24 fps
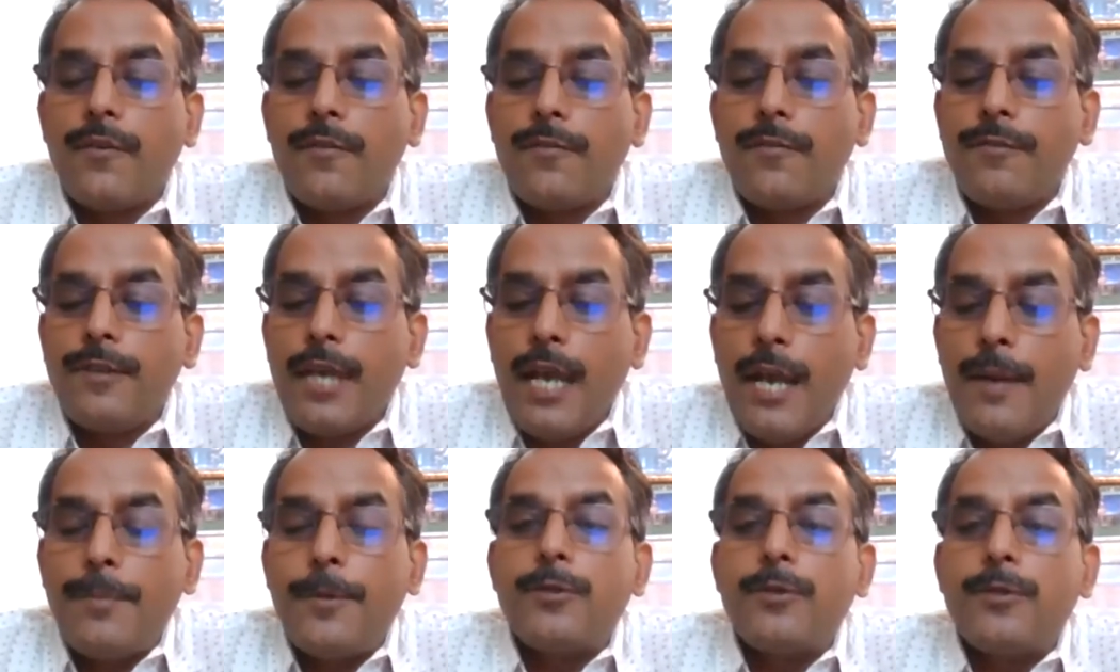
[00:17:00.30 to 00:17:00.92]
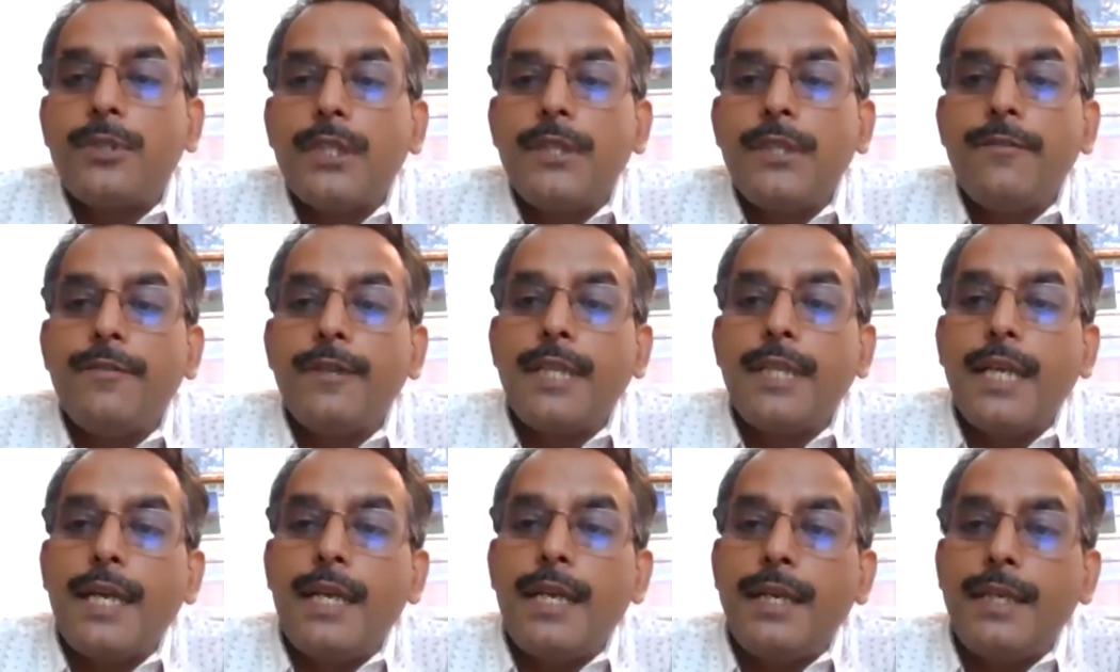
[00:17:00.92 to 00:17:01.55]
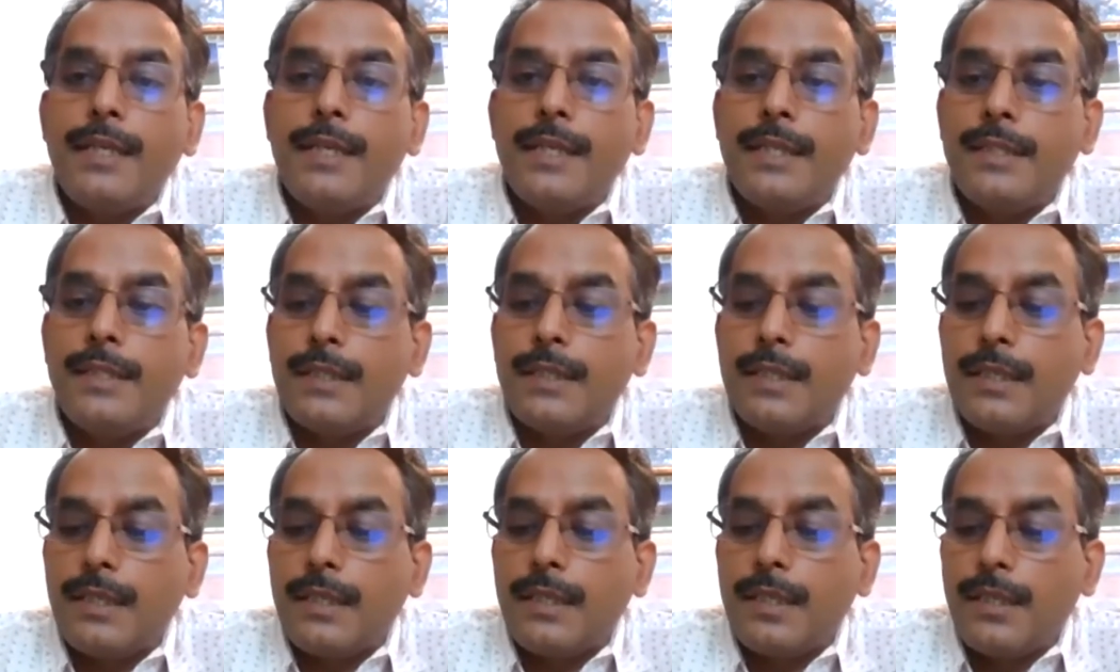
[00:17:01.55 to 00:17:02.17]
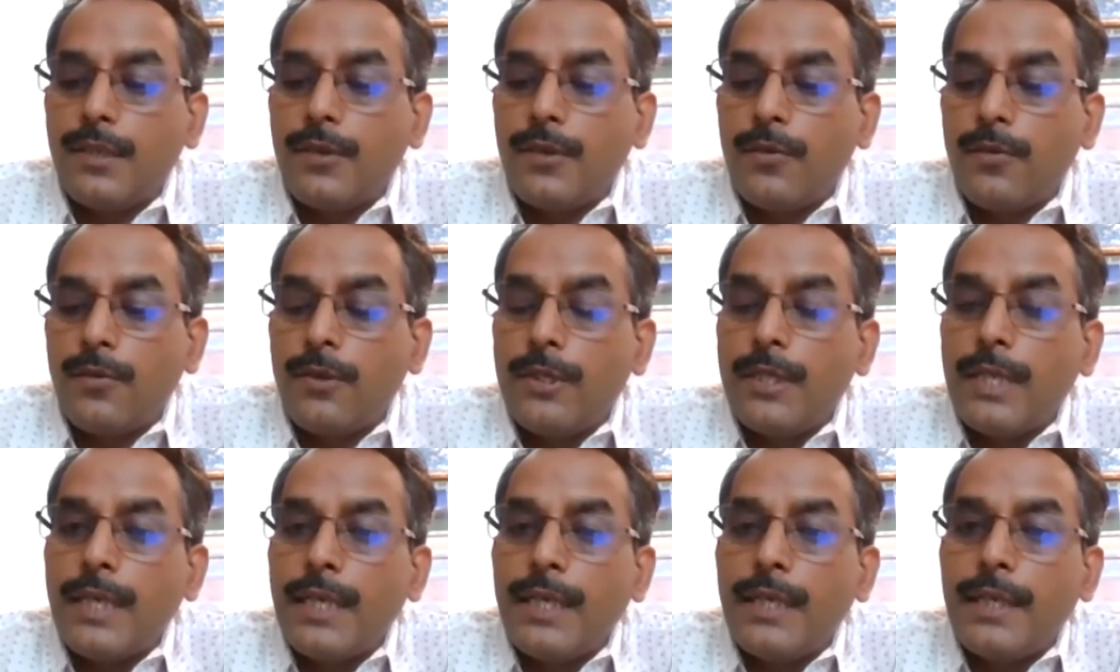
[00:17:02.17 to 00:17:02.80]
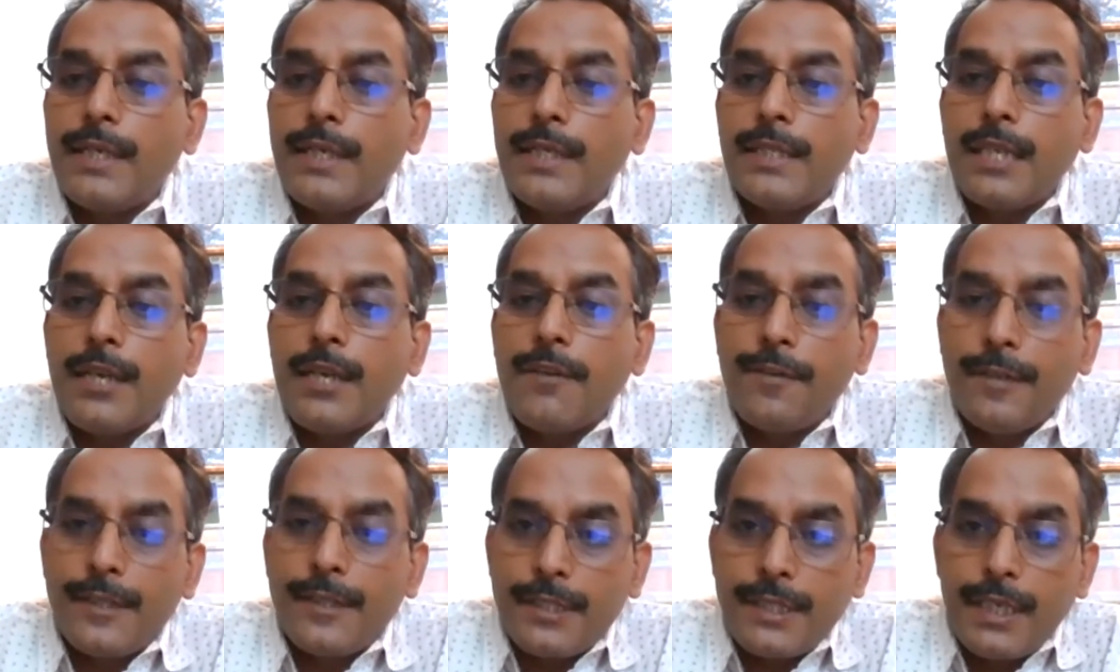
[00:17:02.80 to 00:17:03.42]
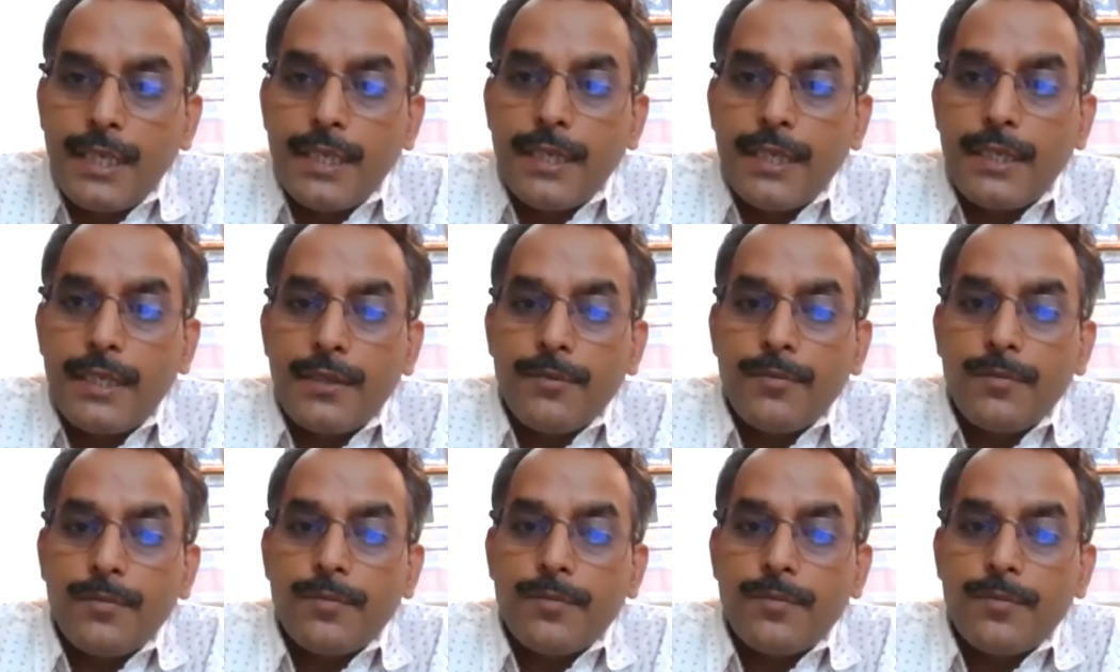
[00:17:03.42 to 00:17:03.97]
we have to see whether it is efficient